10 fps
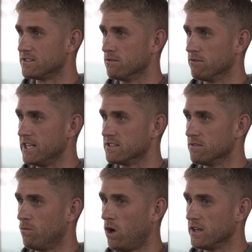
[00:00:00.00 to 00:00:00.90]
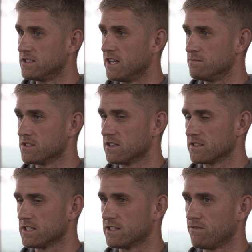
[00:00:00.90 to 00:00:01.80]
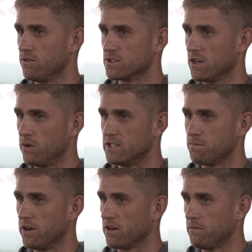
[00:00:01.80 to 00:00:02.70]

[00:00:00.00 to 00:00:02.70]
the reason why teams are successful. So we spoke